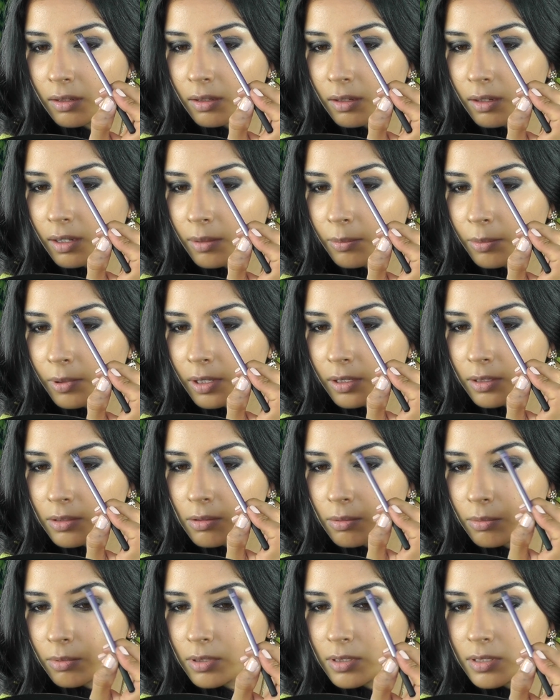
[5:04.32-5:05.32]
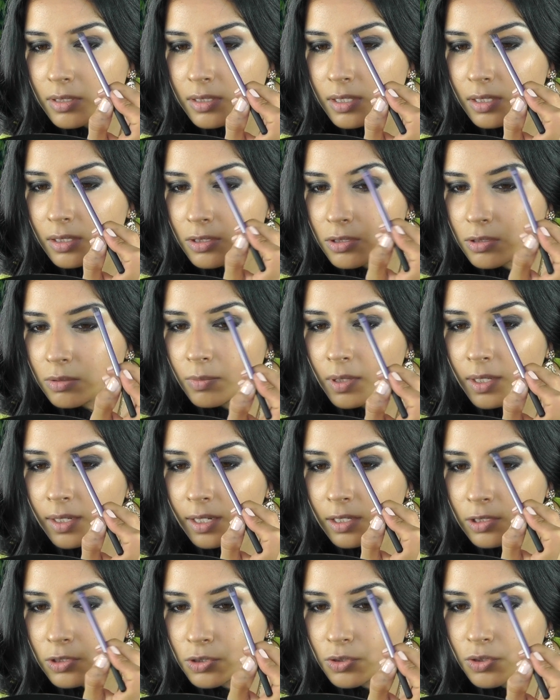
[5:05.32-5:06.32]
her eyebrows, so I'm going to stick to my
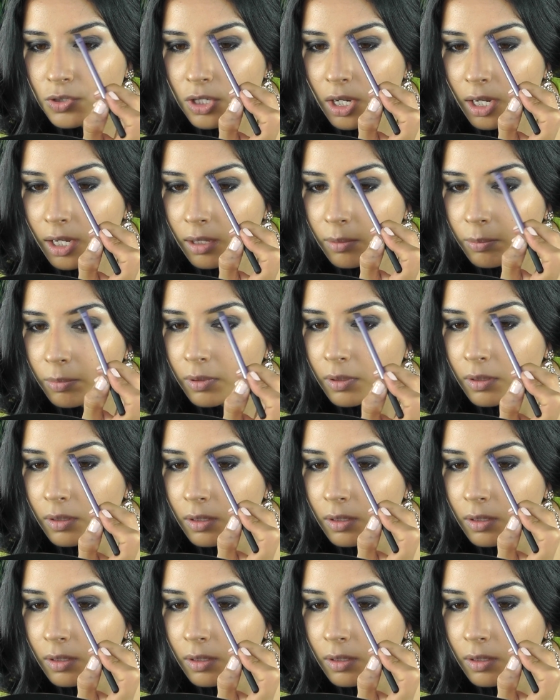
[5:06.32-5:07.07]
natural shape